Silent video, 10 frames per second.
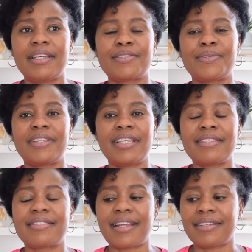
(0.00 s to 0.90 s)
So
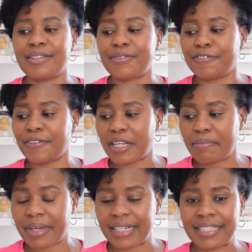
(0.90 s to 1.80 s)
things started to fall
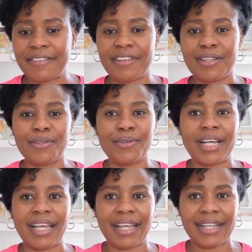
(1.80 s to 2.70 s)
apart. Even
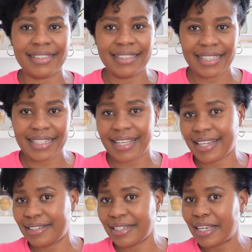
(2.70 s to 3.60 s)
though I had
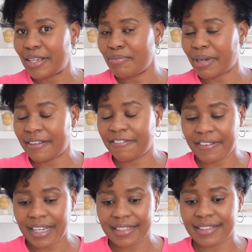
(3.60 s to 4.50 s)
declared my
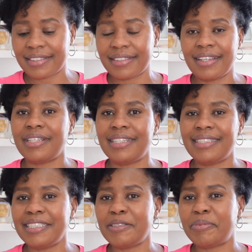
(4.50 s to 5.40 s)
fast,
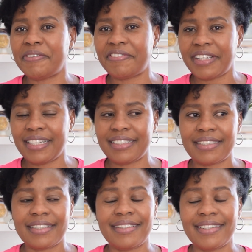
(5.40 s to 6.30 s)
it didn't
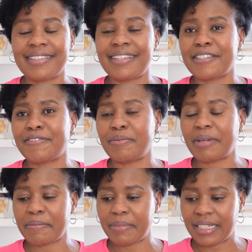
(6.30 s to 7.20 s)
prevent these things
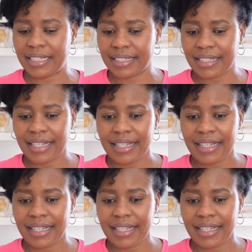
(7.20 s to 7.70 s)
from happening.